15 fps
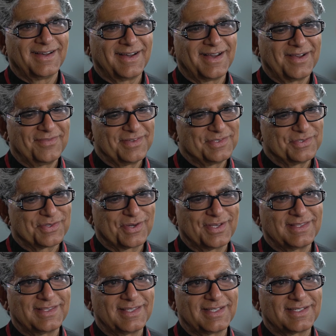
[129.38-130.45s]
I've
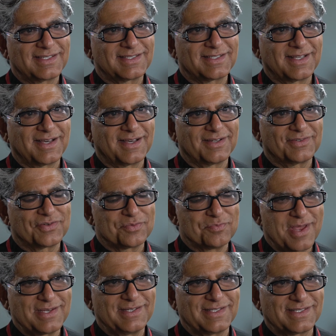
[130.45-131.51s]
enjoyed this uh,
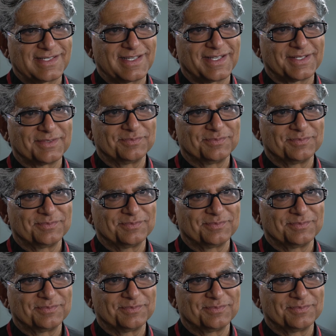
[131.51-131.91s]
tremendously.